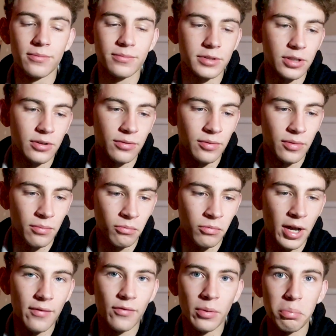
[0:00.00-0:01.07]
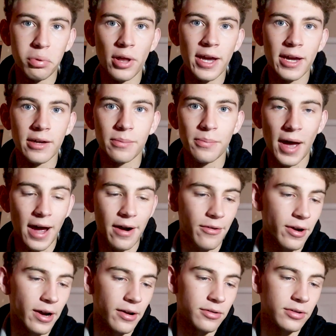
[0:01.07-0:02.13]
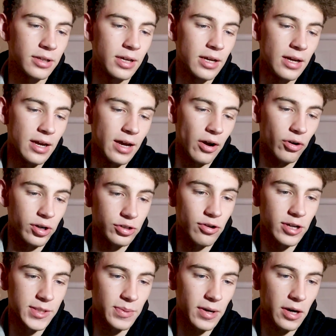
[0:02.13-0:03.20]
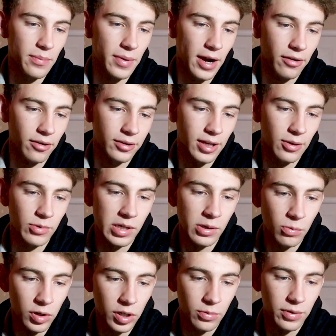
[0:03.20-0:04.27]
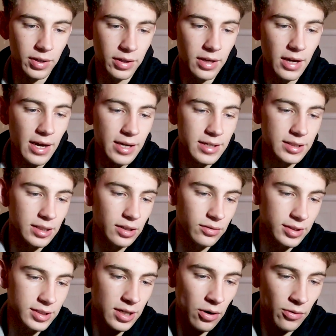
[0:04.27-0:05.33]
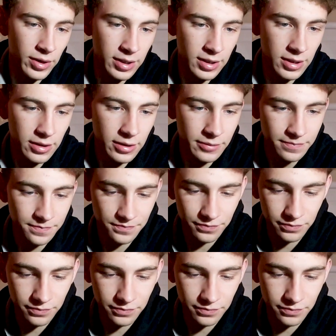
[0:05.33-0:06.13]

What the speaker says: So we have a blank background, or a transparent background that we can work with. So let's go in here,